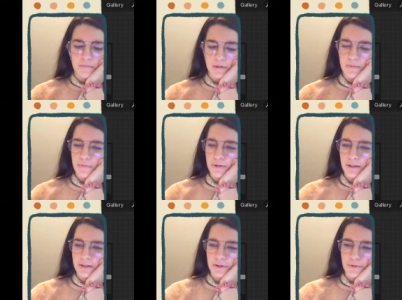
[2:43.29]
Maybe put
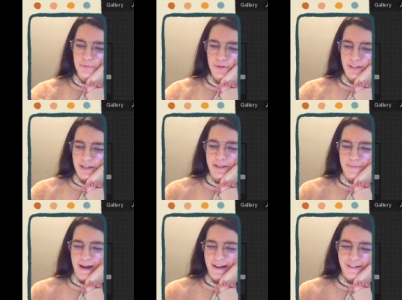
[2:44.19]
on your own music in the
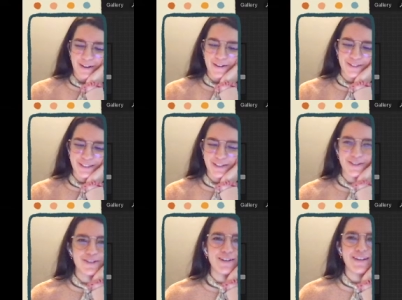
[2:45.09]
background so
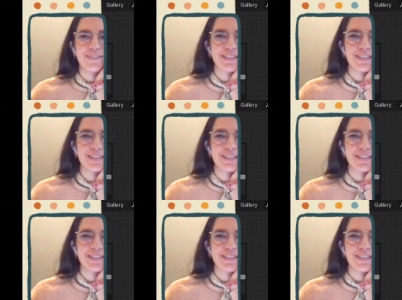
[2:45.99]
you don't have